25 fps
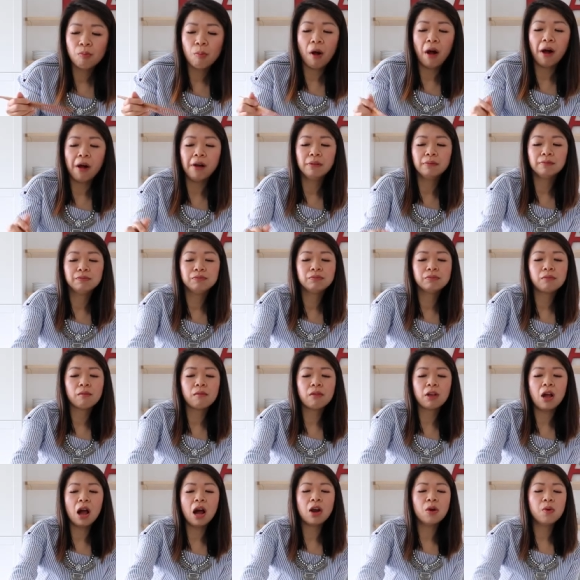But
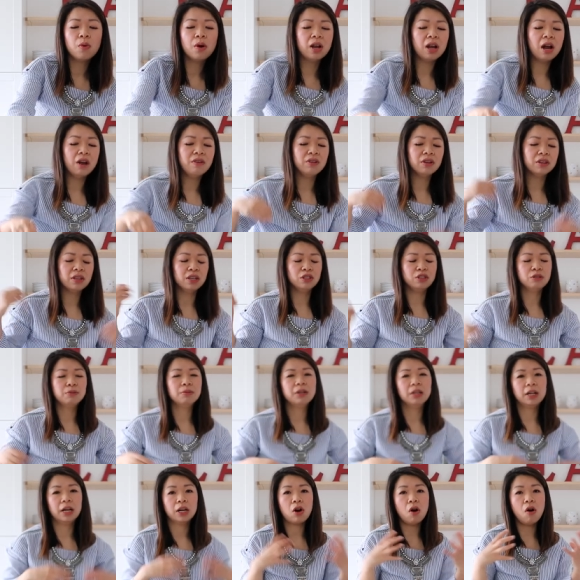I don't want everything to
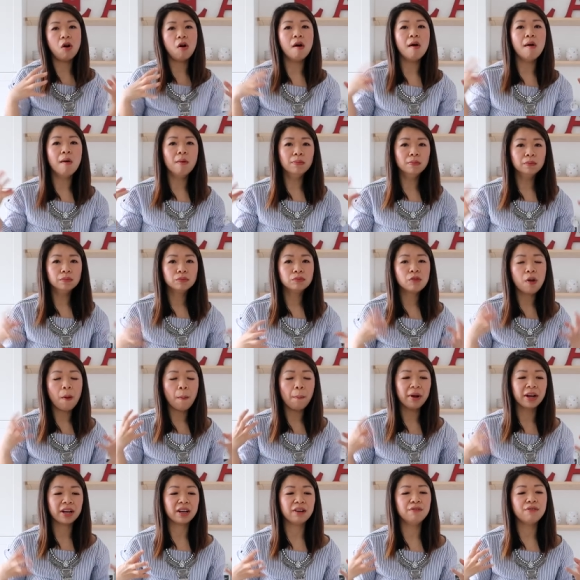be like all
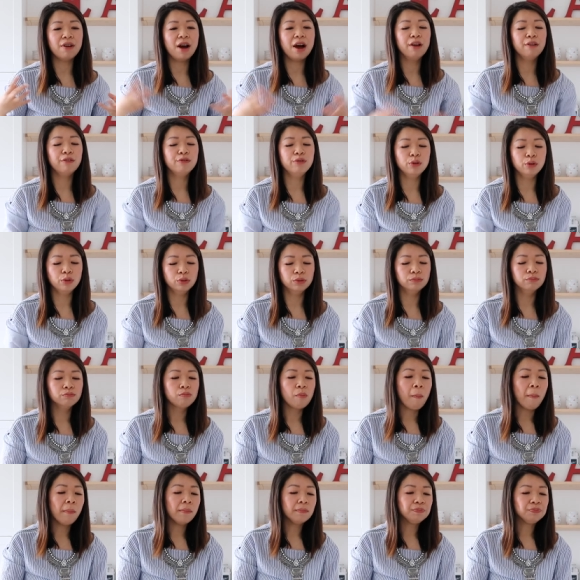bacon fatty food.
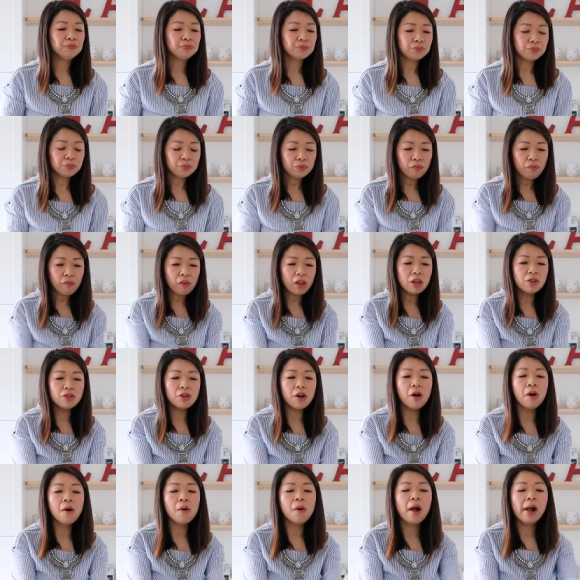
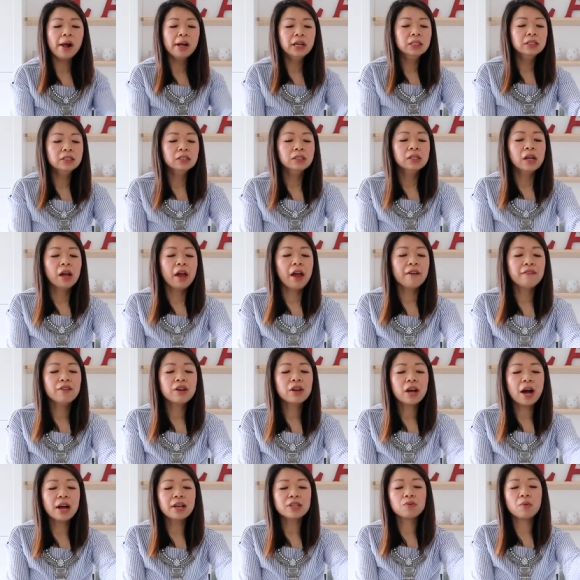So if
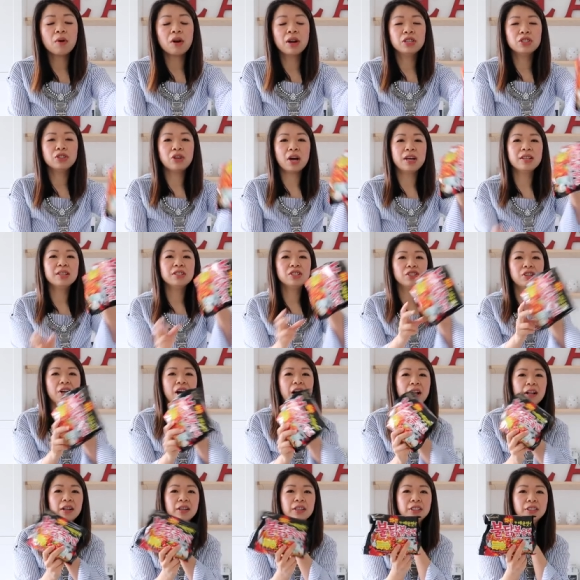you guys want to try this
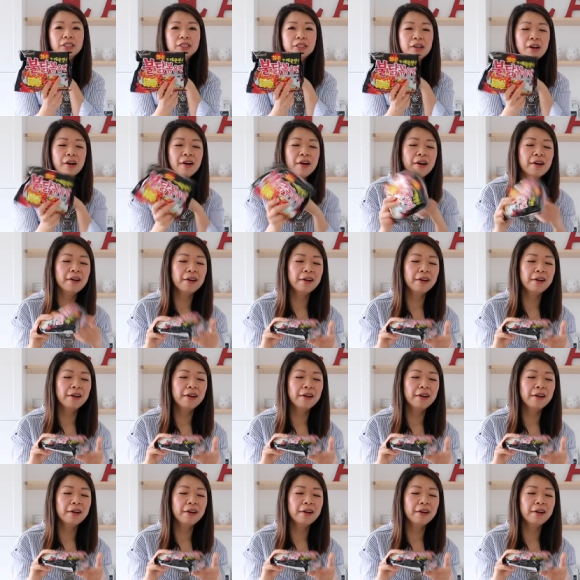challenge,